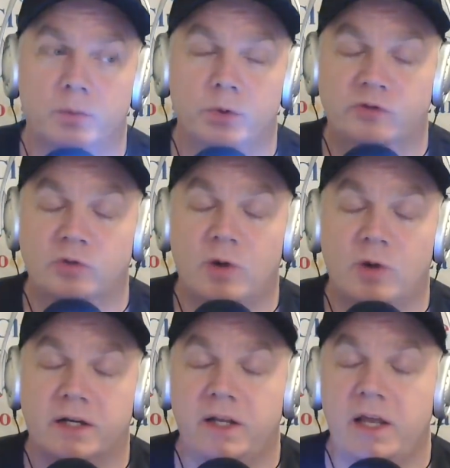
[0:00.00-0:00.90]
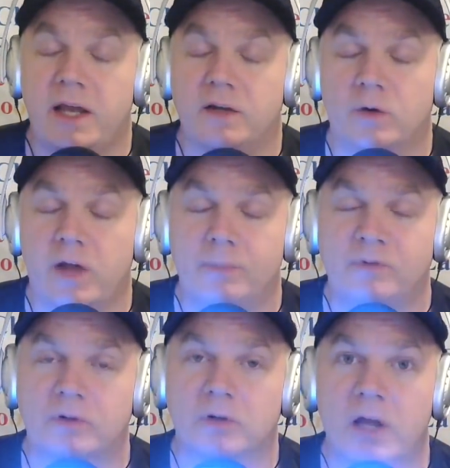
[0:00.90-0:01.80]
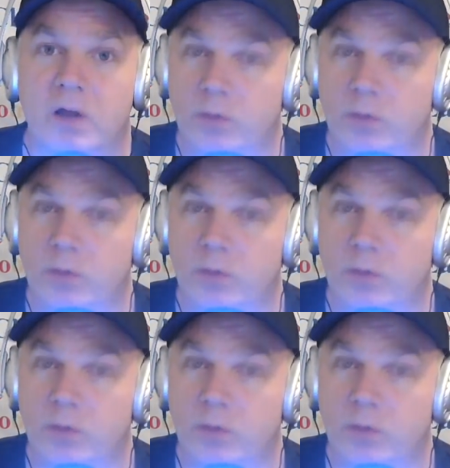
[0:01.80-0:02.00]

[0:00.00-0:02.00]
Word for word: booster rocket, he had no capsule.